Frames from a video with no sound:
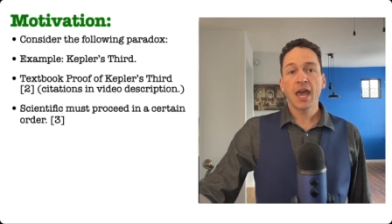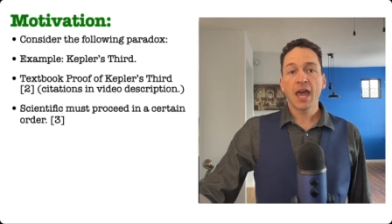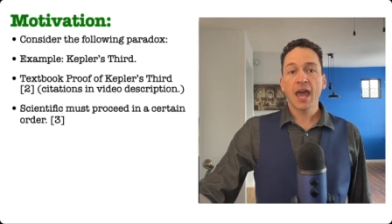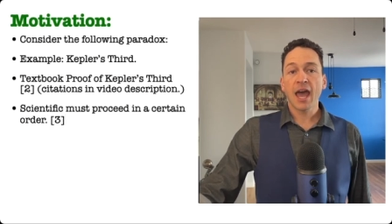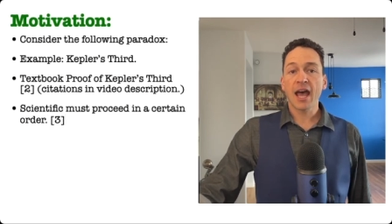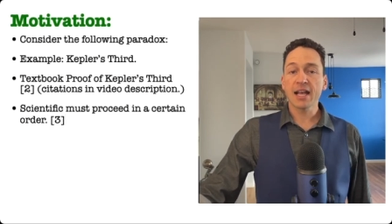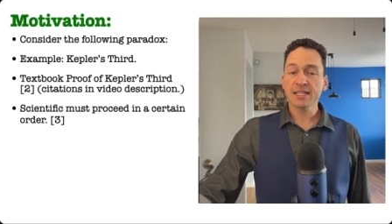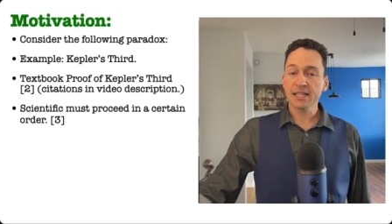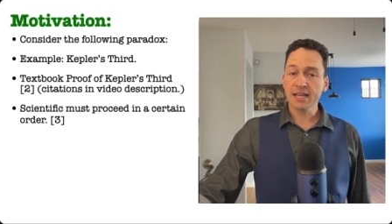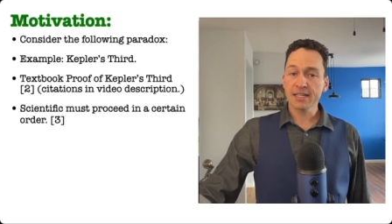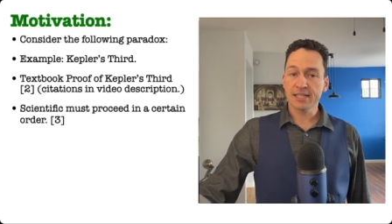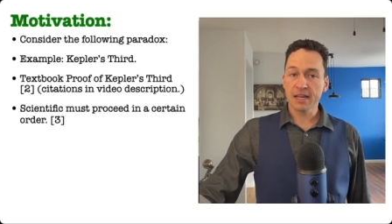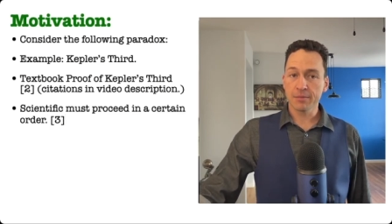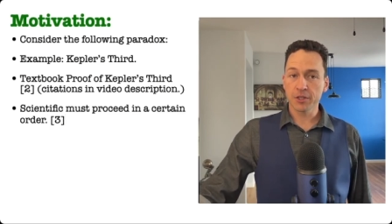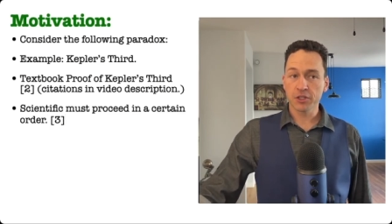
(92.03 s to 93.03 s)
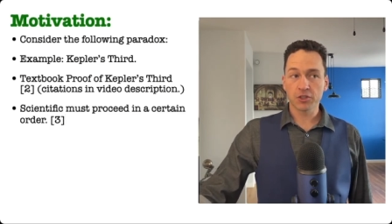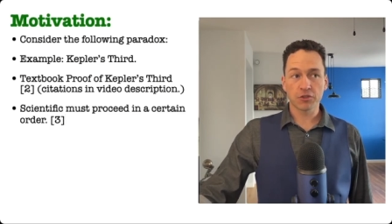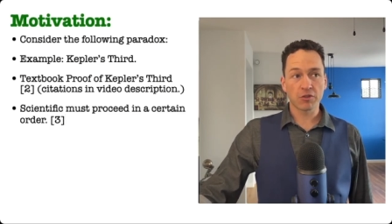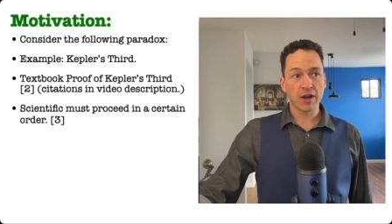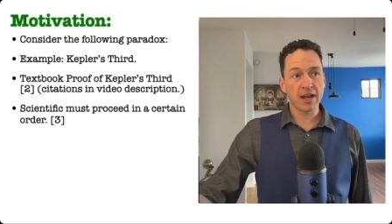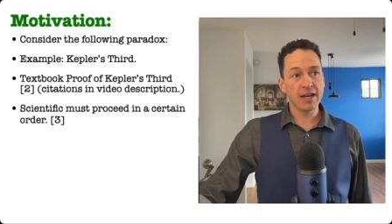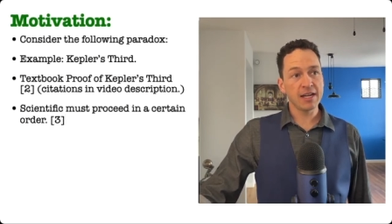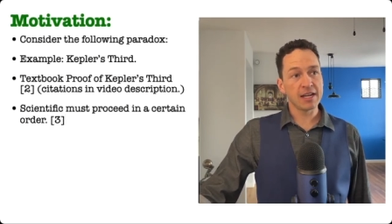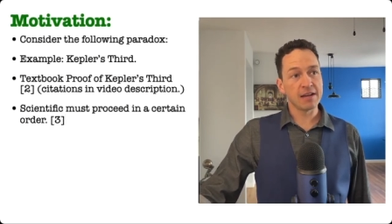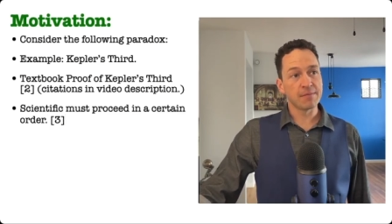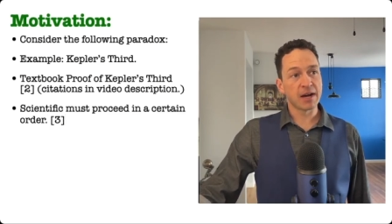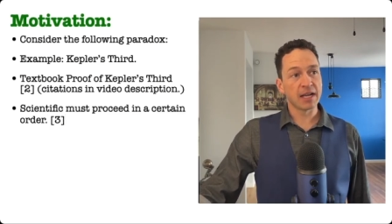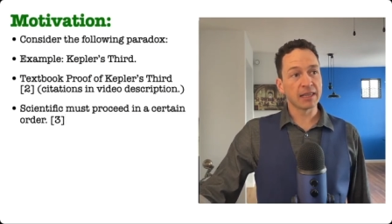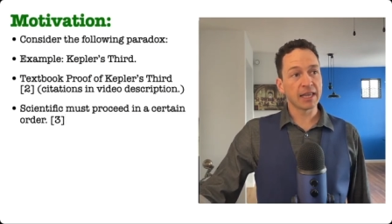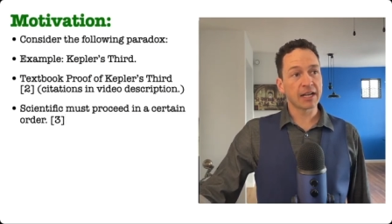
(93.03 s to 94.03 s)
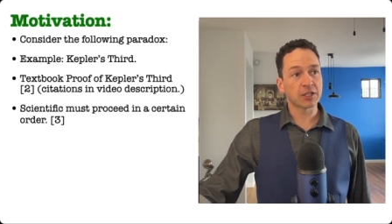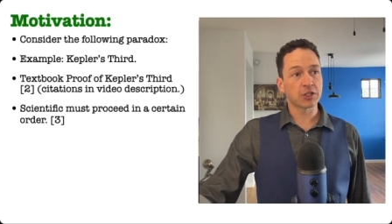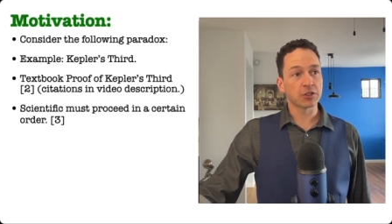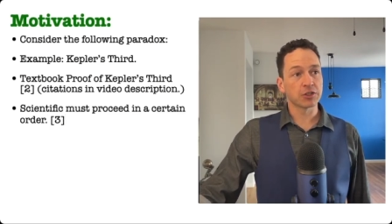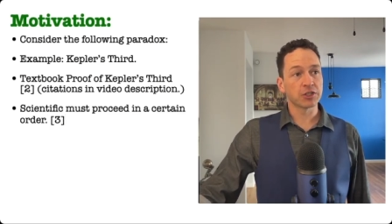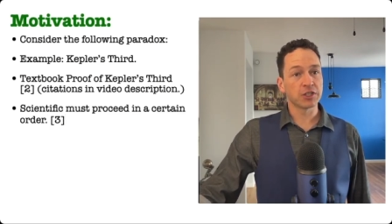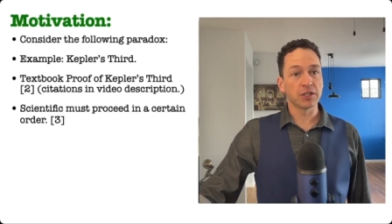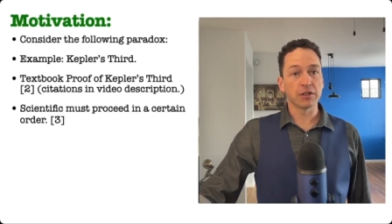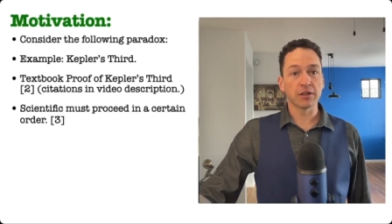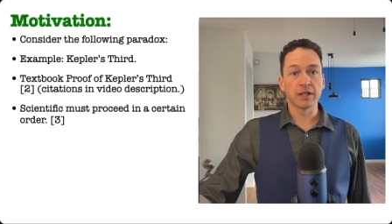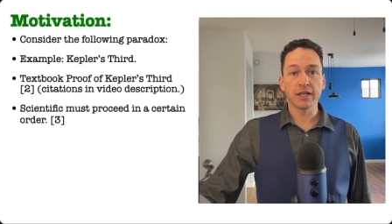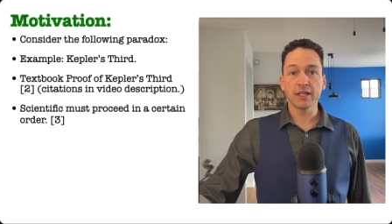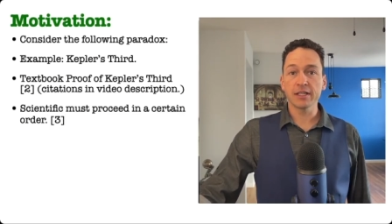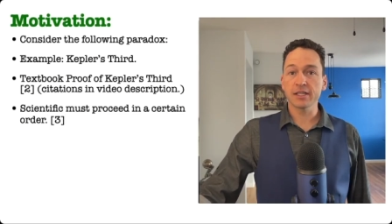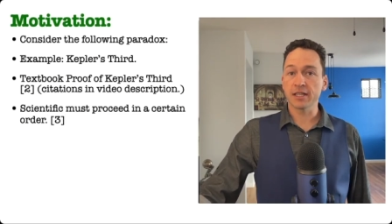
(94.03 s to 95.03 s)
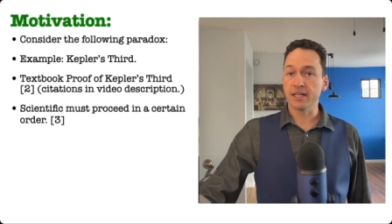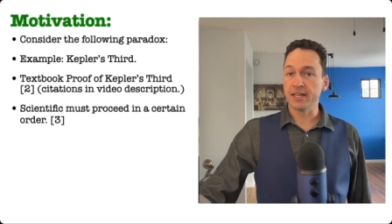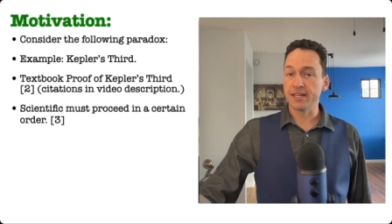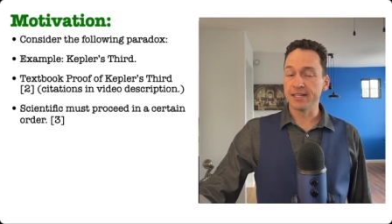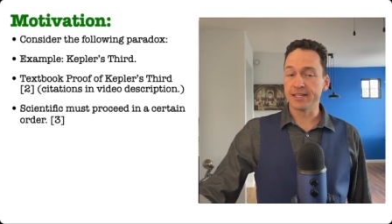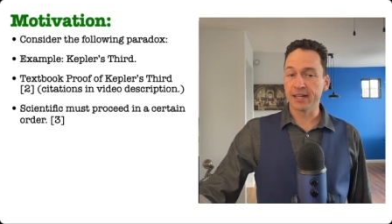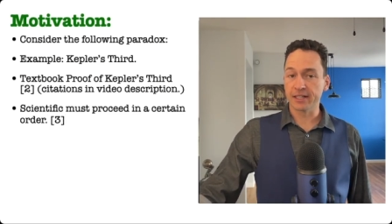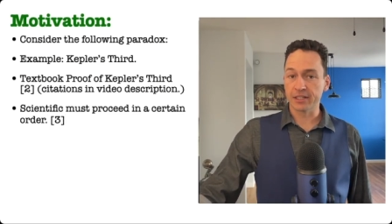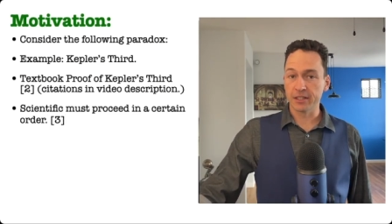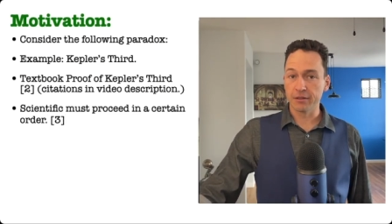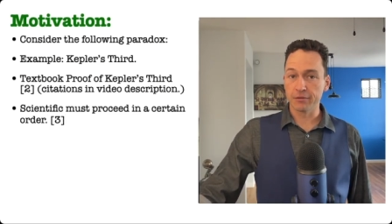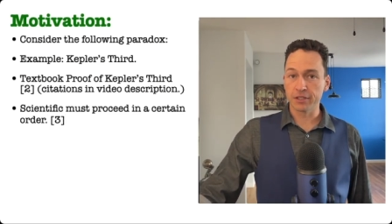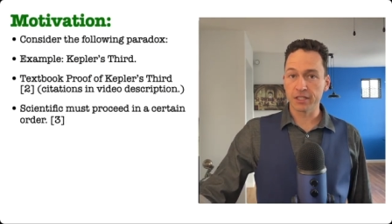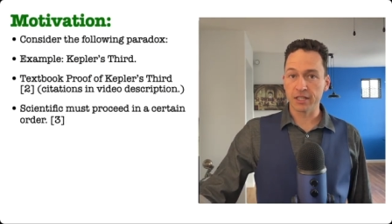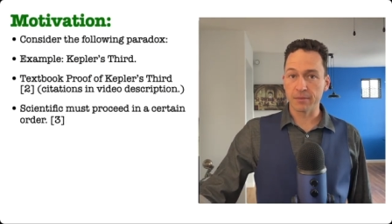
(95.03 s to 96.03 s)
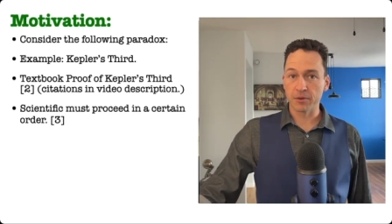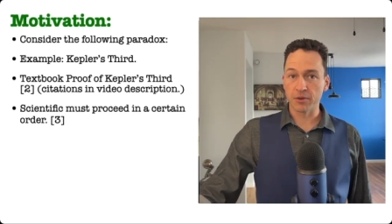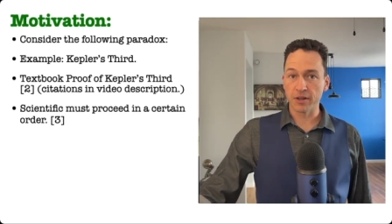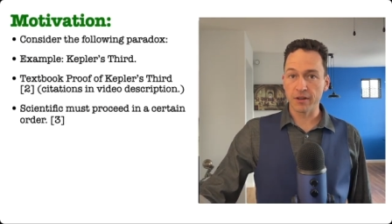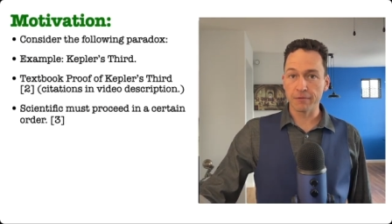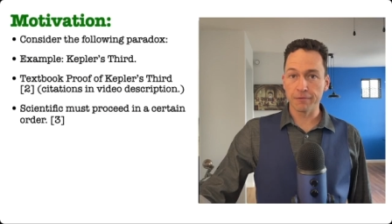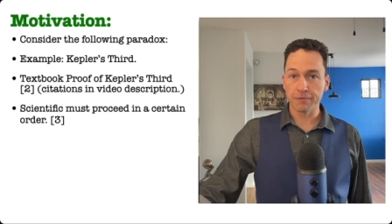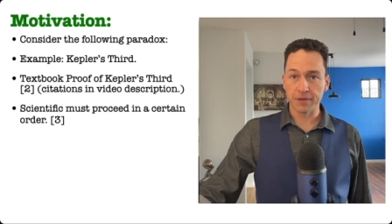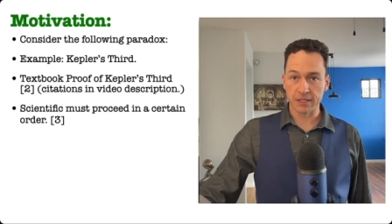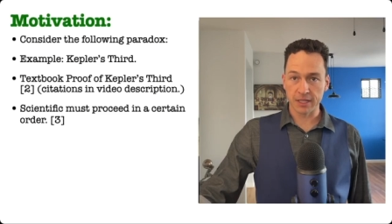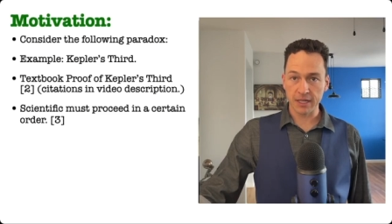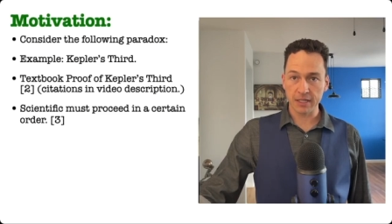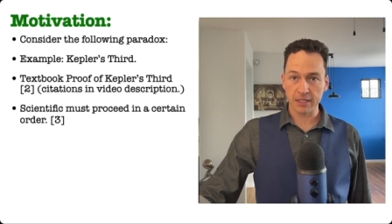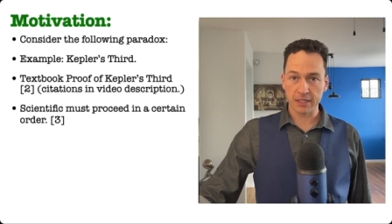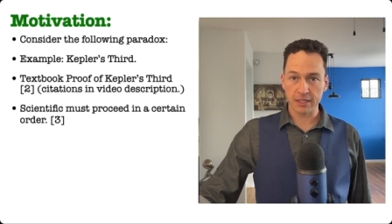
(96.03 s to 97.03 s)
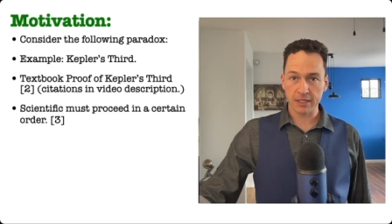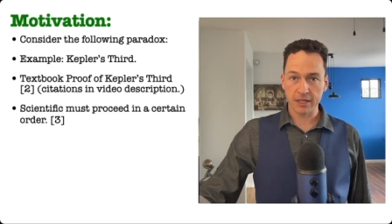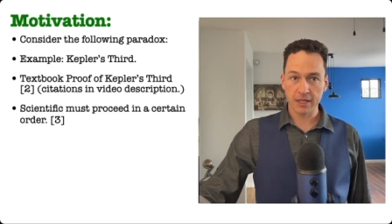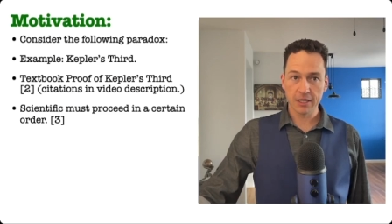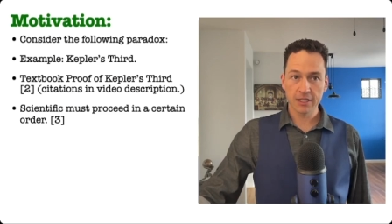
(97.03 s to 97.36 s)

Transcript: As I demonstrate in my lecture series, an inductive summary of physics,